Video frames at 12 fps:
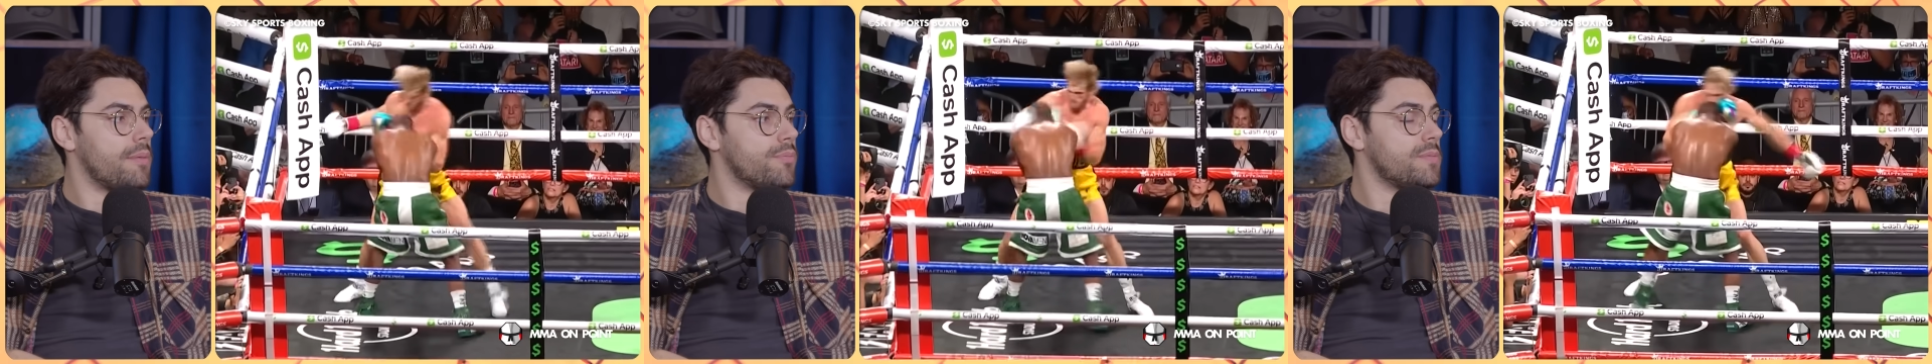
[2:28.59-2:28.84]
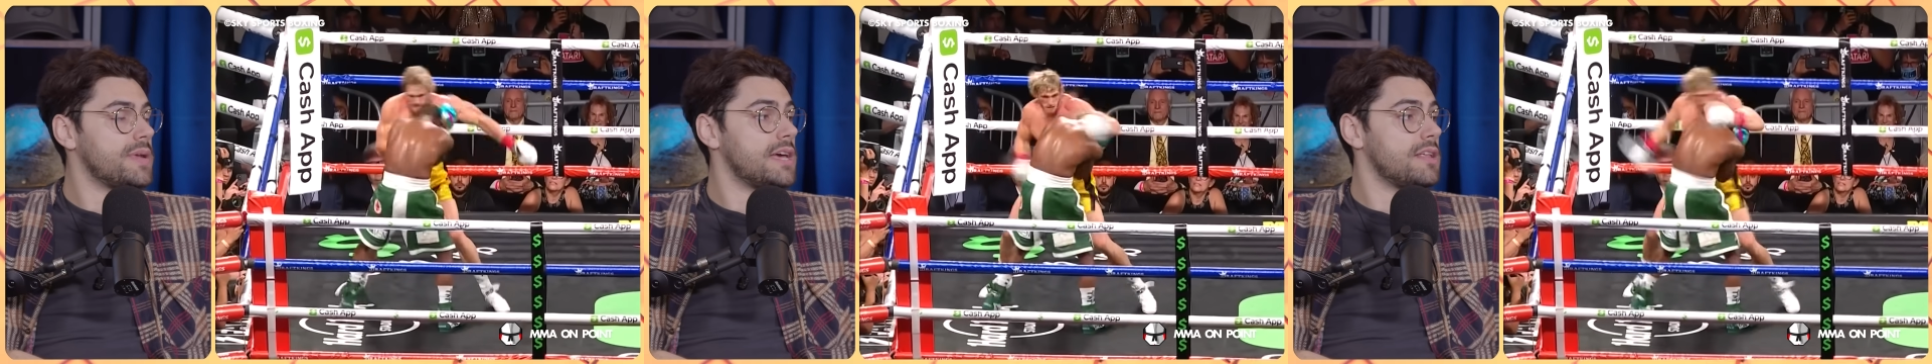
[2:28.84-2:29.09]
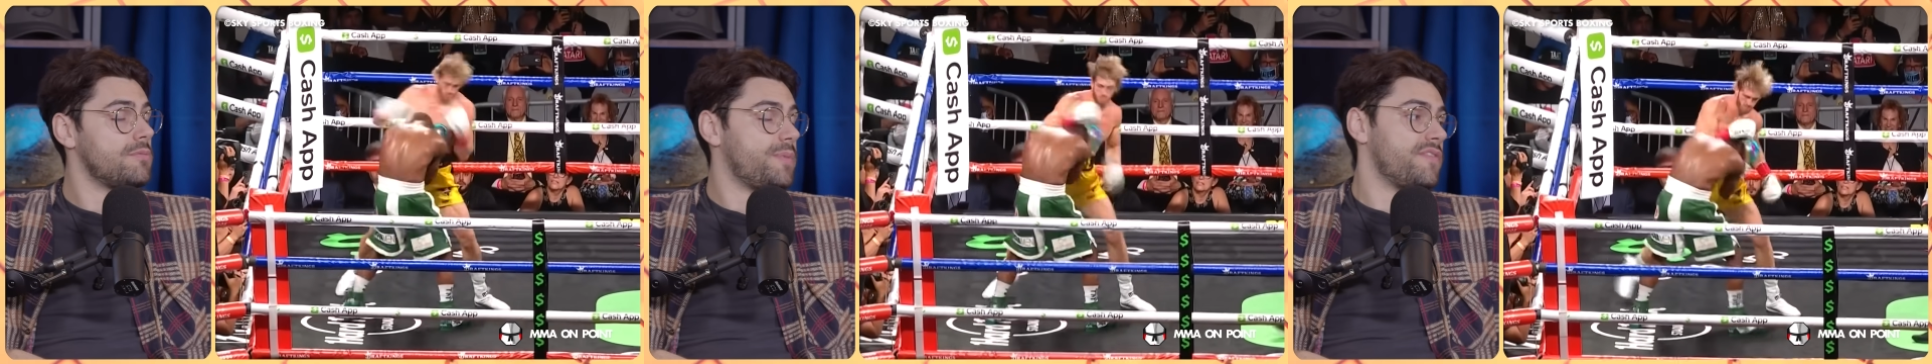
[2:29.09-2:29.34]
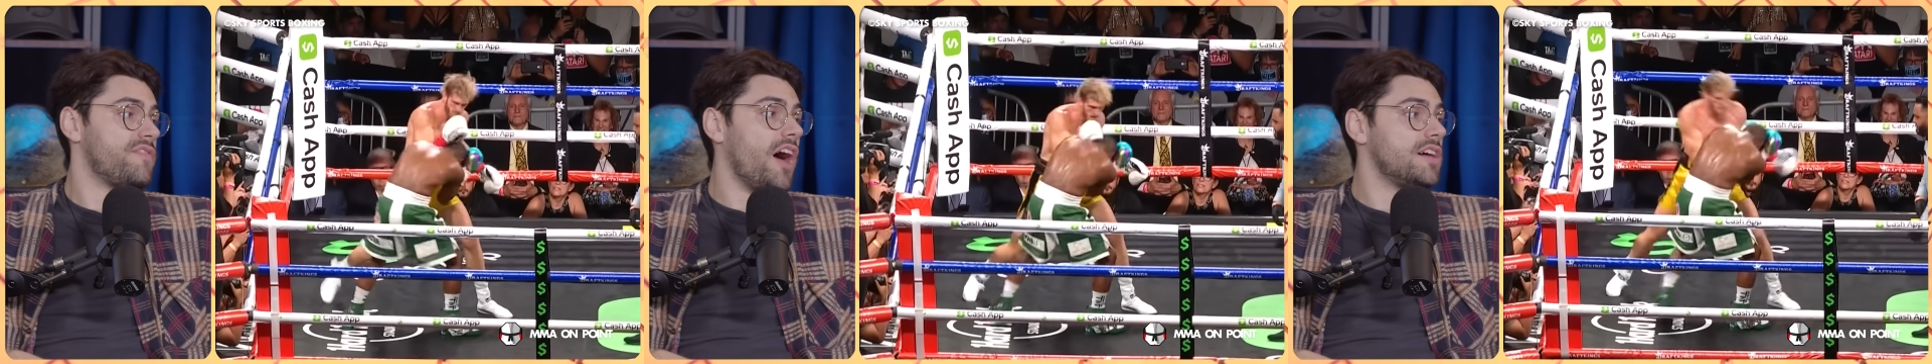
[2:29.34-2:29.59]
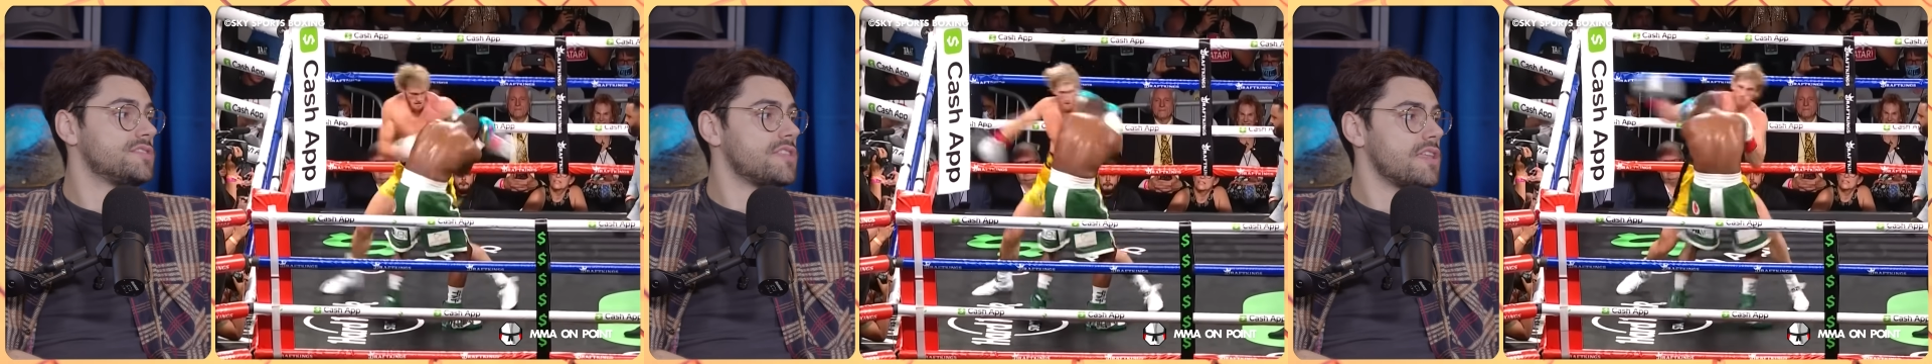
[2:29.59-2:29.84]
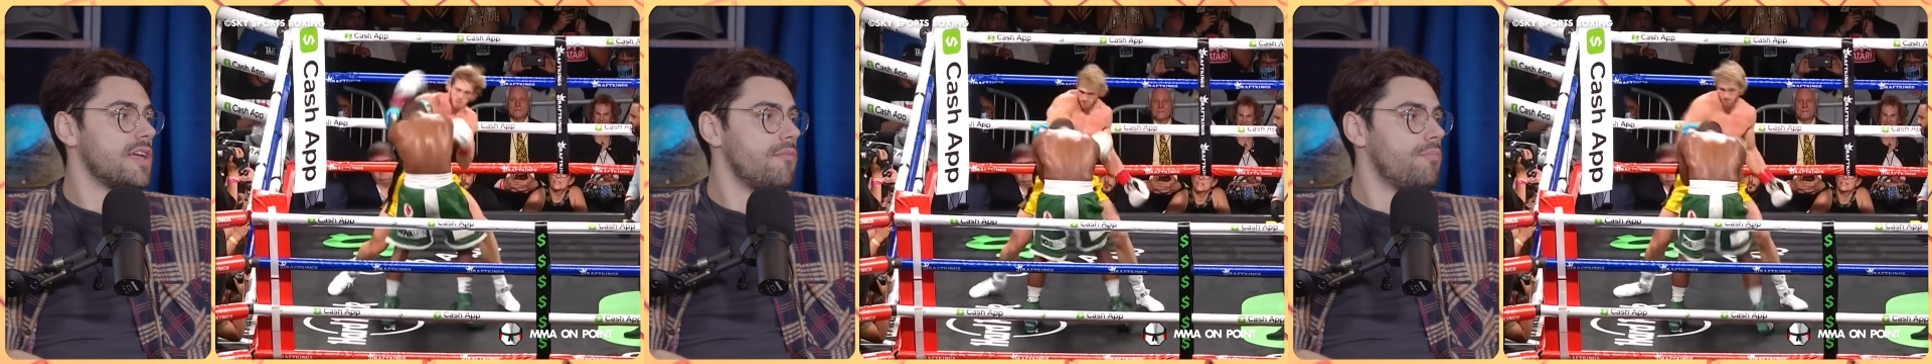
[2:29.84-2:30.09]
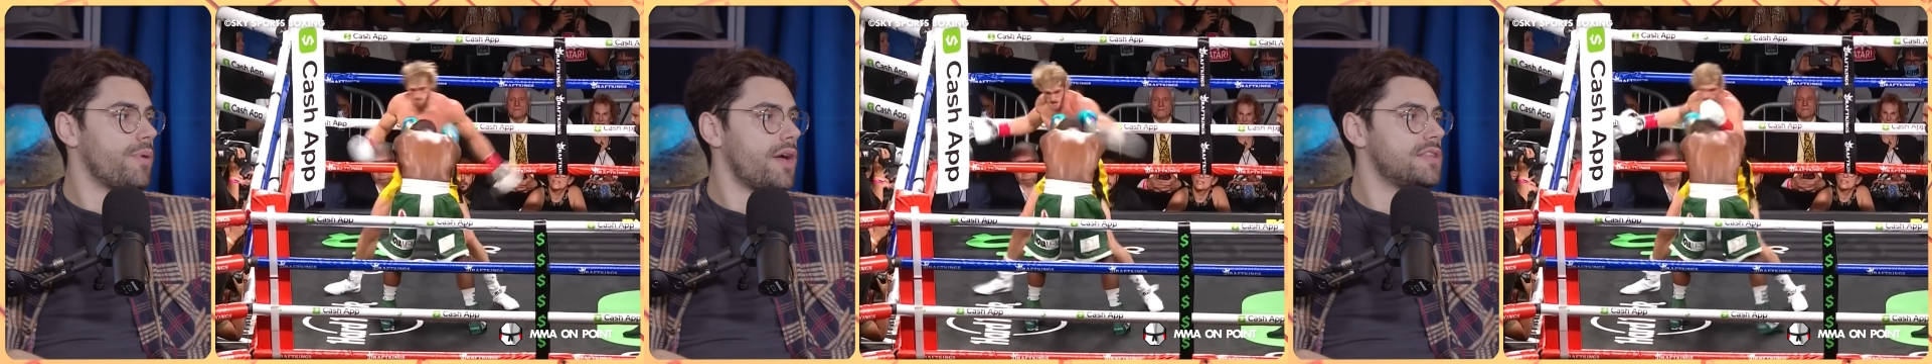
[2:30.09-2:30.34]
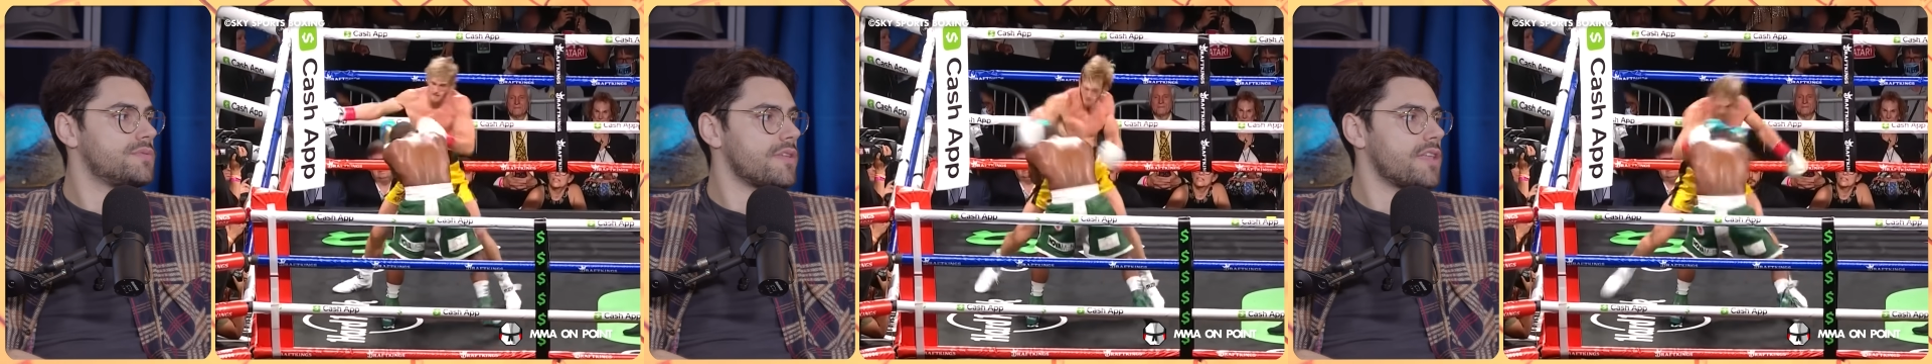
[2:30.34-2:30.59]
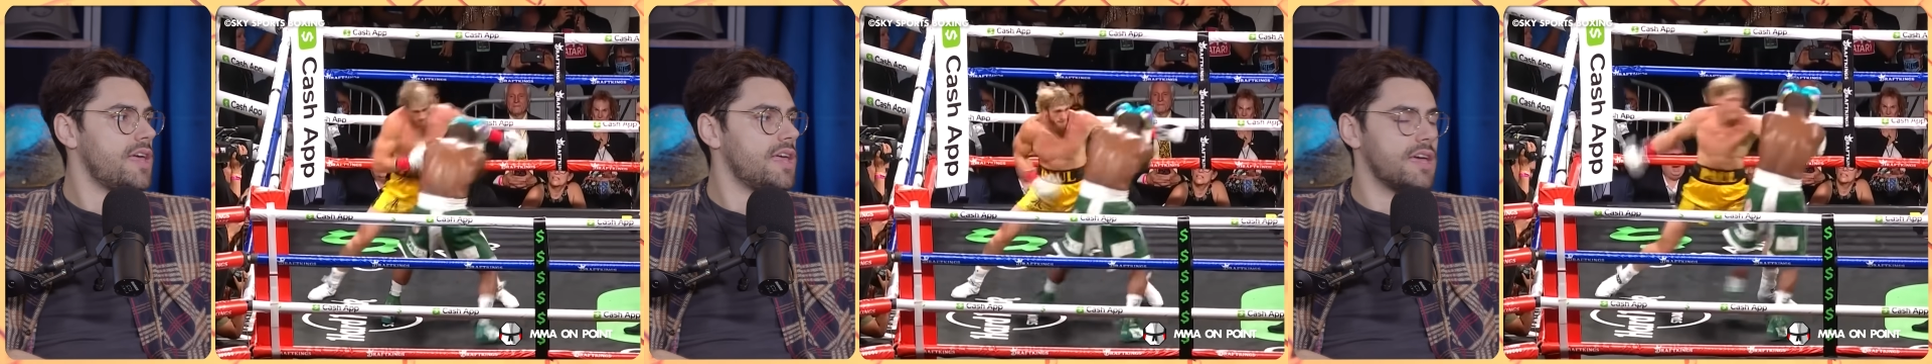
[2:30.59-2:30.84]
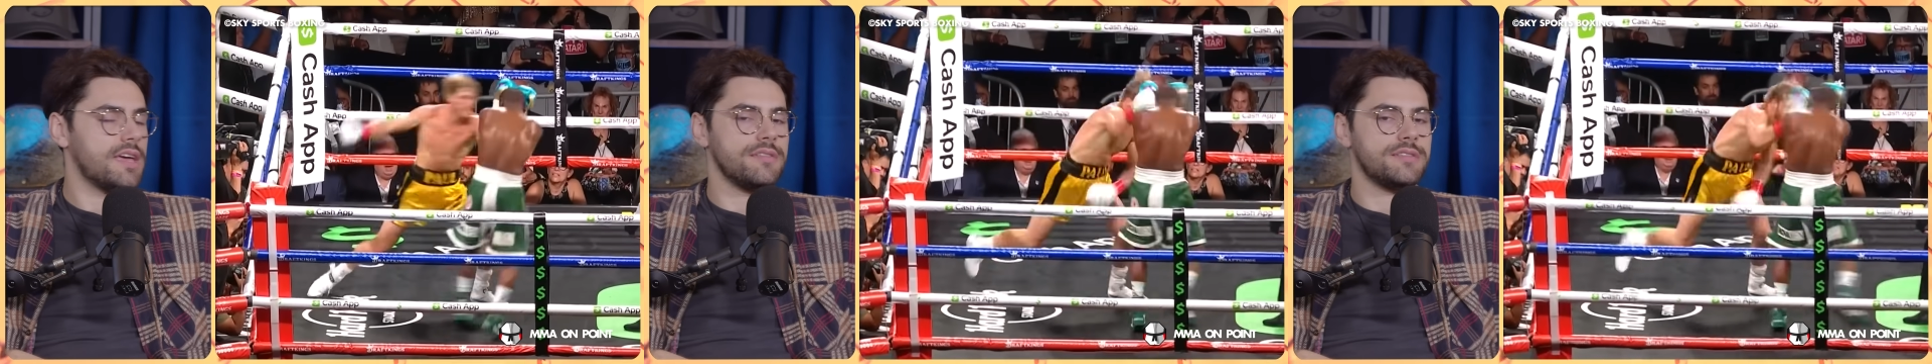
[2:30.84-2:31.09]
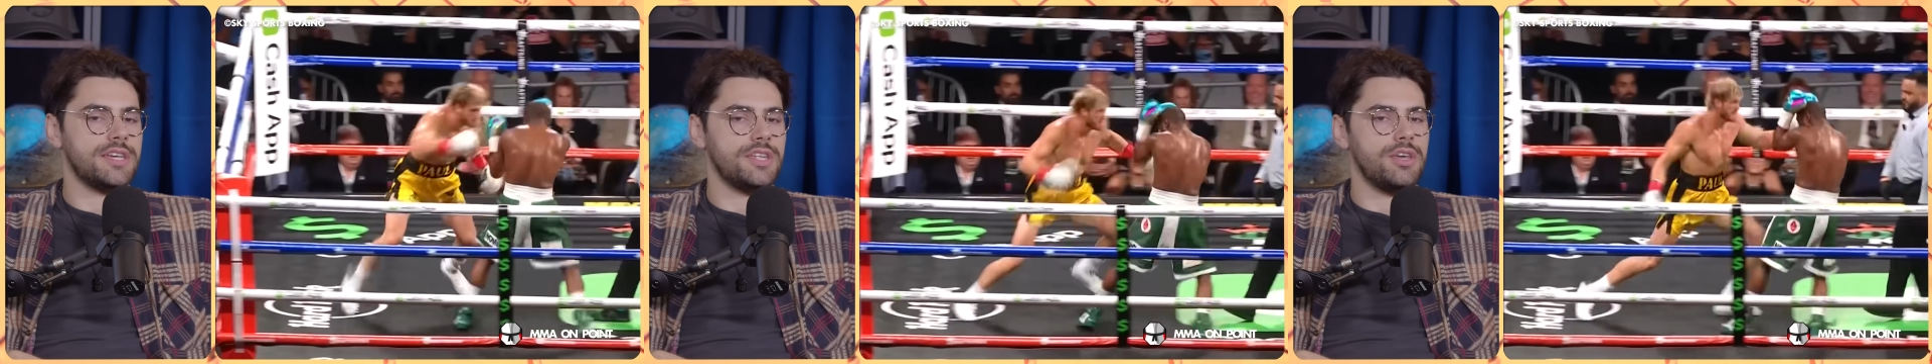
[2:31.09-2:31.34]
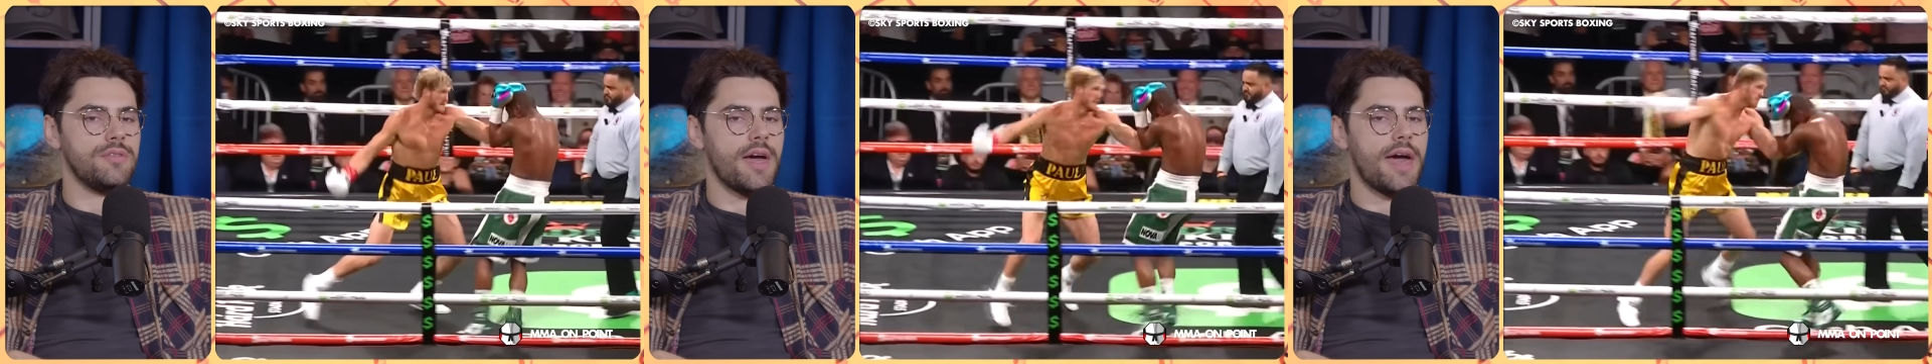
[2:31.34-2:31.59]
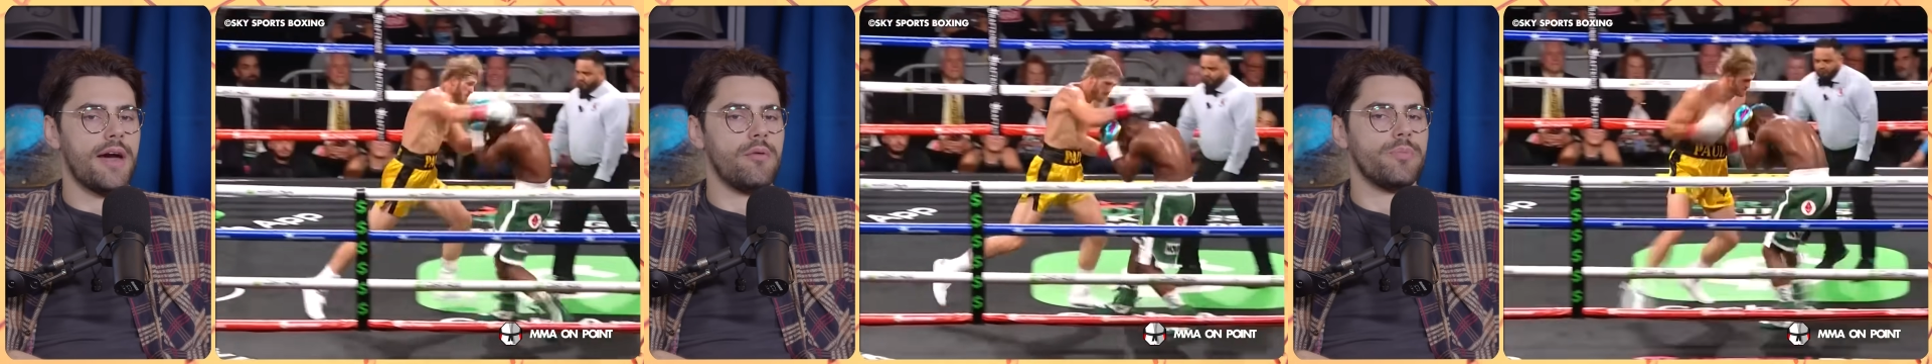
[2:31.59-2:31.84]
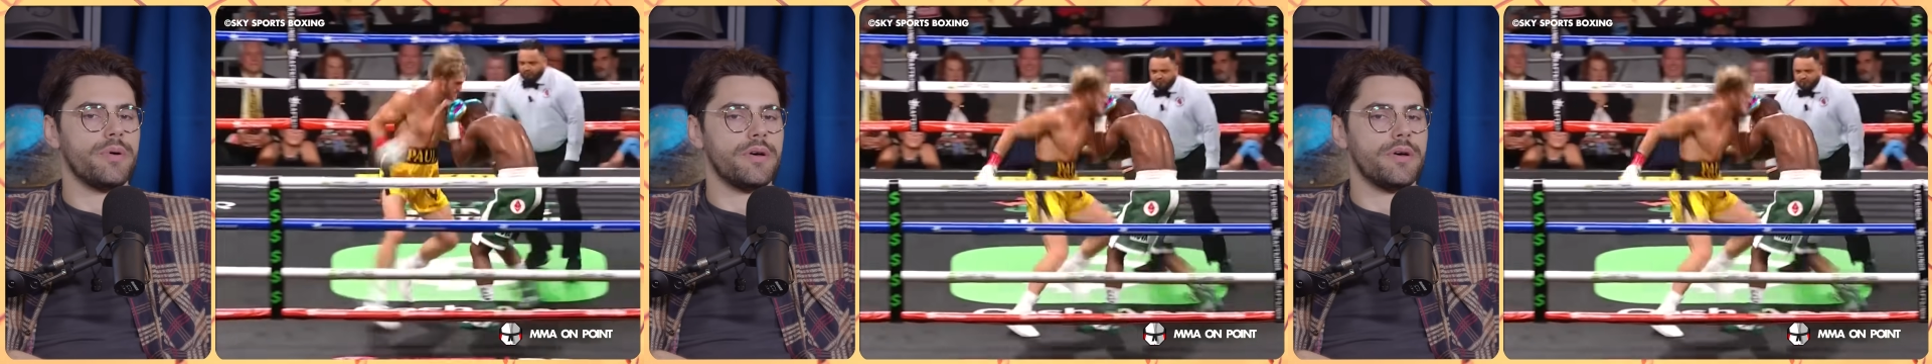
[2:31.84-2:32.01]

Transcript: And probably he'll be faster than him, but it's whether he can continue that output.